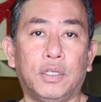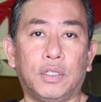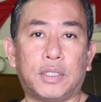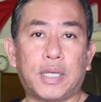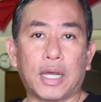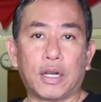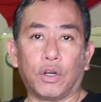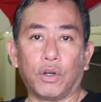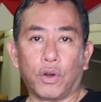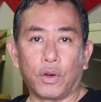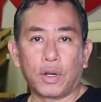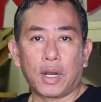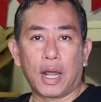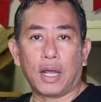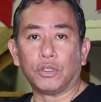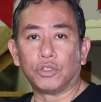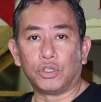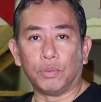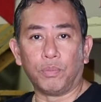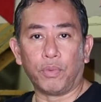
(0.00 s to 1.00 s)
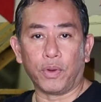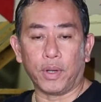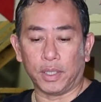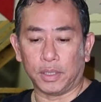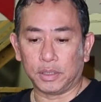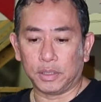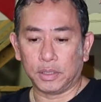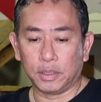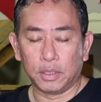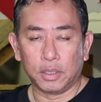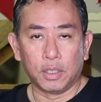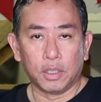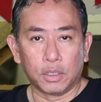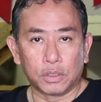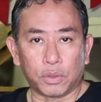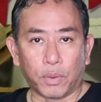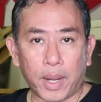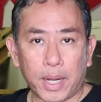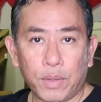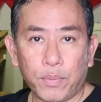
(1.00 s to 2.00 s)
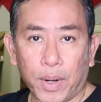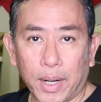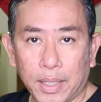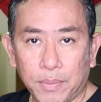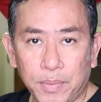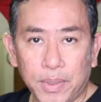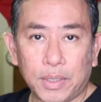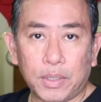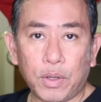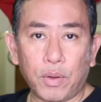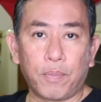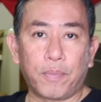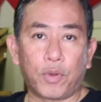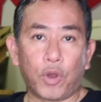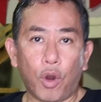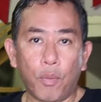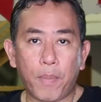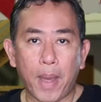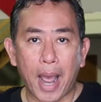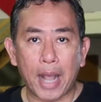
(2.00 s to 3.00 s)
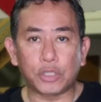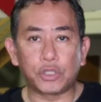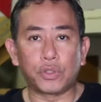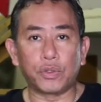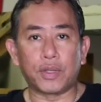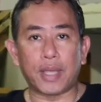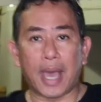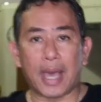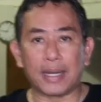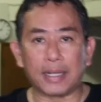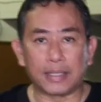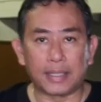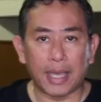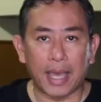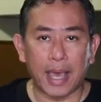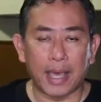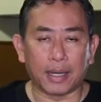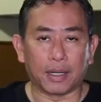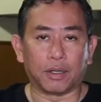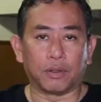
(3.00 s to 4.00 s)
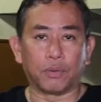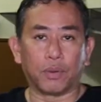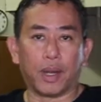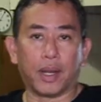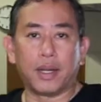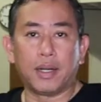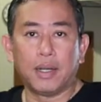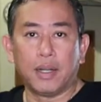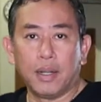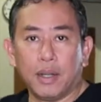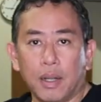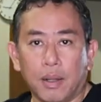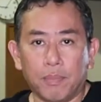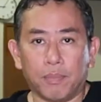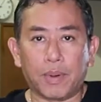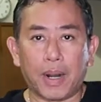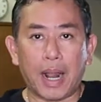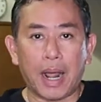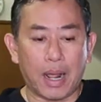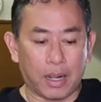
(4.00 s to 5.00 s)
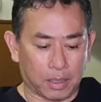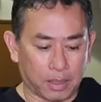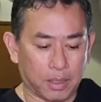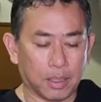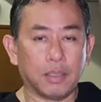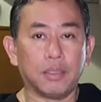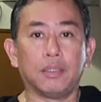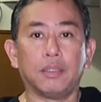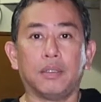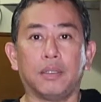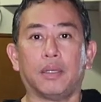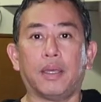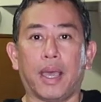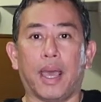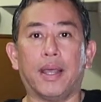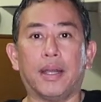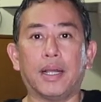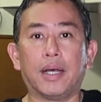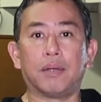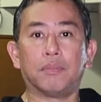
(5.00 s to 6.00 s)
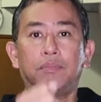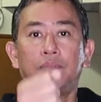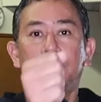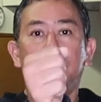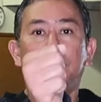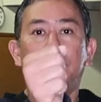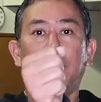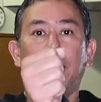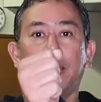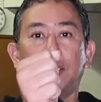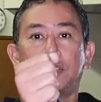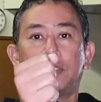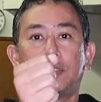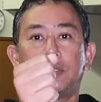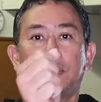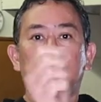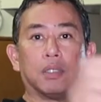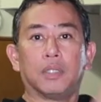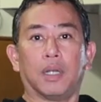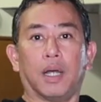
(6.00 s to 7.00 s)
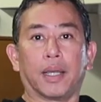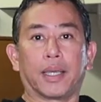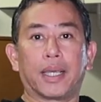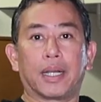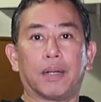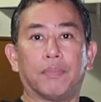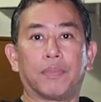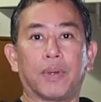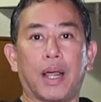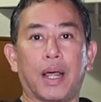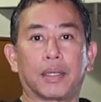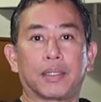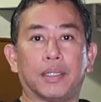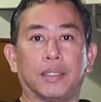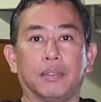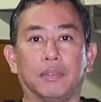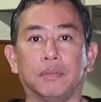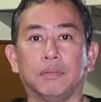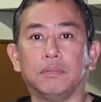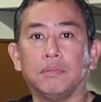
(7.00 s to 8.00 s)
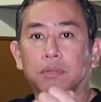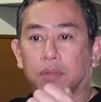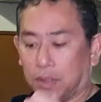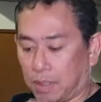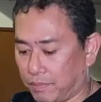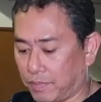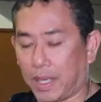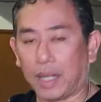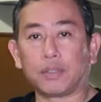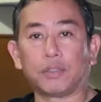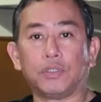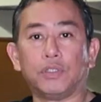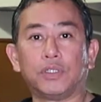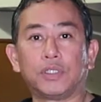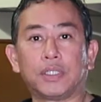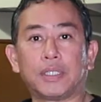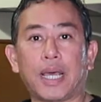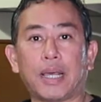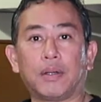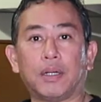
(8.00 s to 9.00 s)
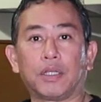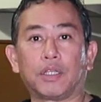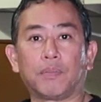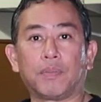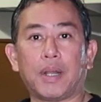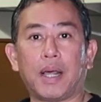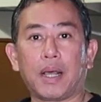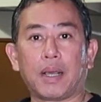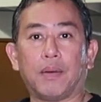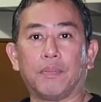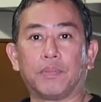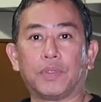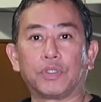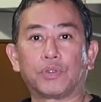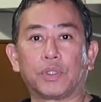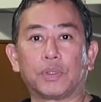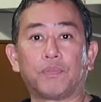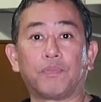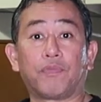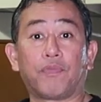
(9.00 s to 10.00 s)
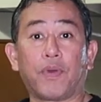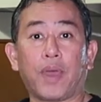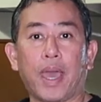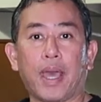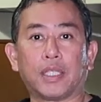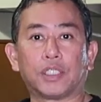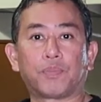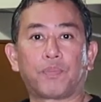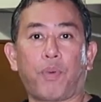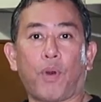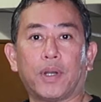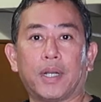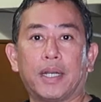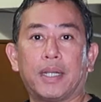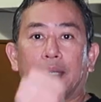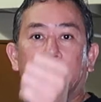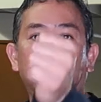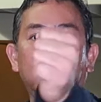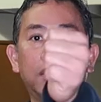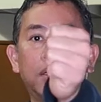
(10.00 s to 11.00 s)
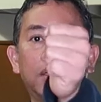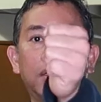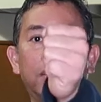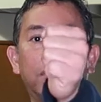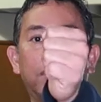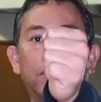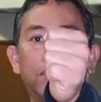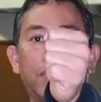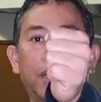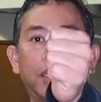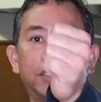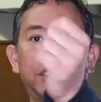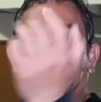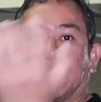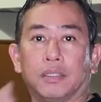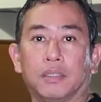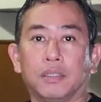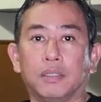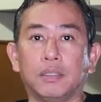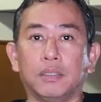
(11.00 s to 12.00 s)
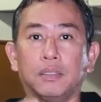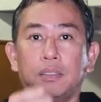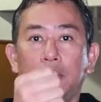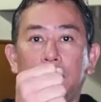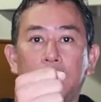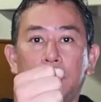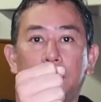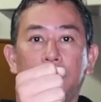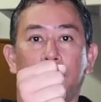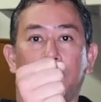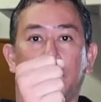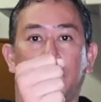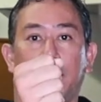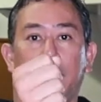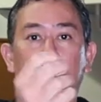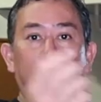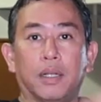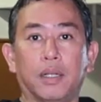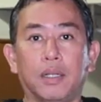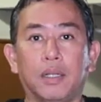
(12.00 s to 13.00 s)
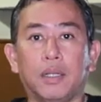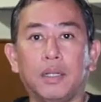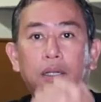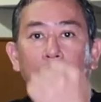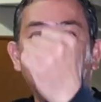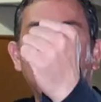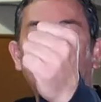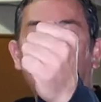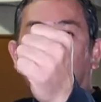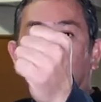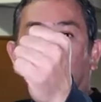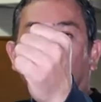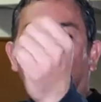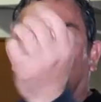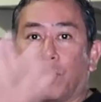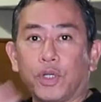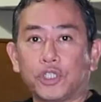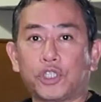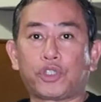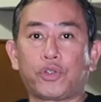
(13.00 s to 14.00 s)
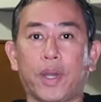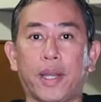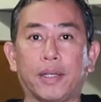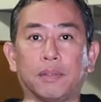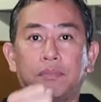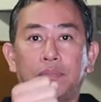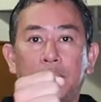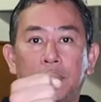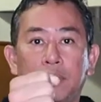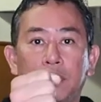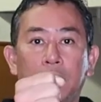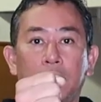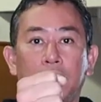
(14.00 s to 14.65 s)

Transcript: You gotta learn how to bridge. So anyway, let me go back to that again, right? Block, hand up, punch. Again, I'm blocking. I'm not using that other block. This one, hands pointed in, punching, all right? How about wrist straight?